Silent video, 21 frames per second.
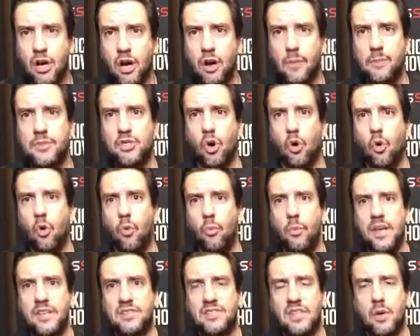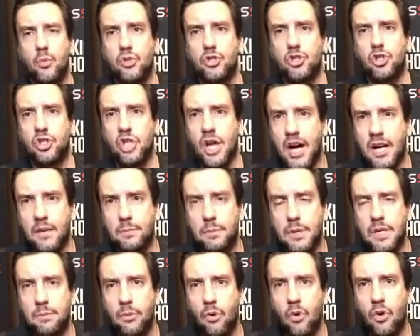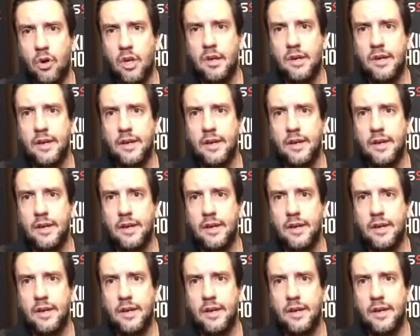come to Ole Miss that would shock people?